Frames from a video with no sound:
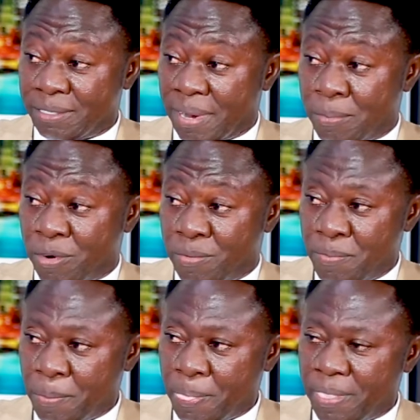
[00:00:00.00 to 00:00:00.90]
my mom?
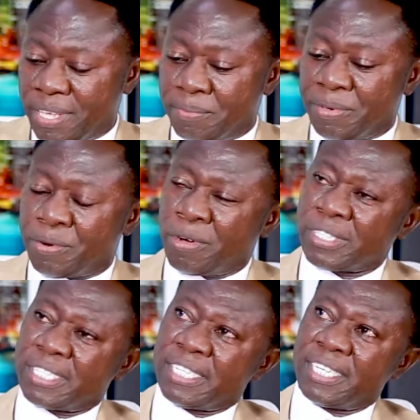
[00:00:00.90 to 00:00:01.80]
Mm -mm. Because
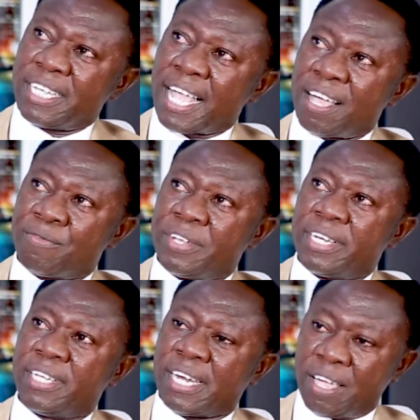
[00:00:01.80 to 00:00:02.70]
she didn't have any
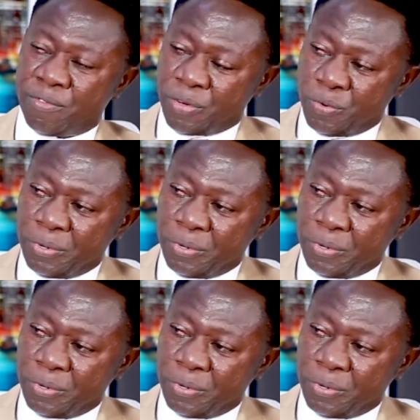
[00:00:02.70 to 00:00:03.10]
livelihood.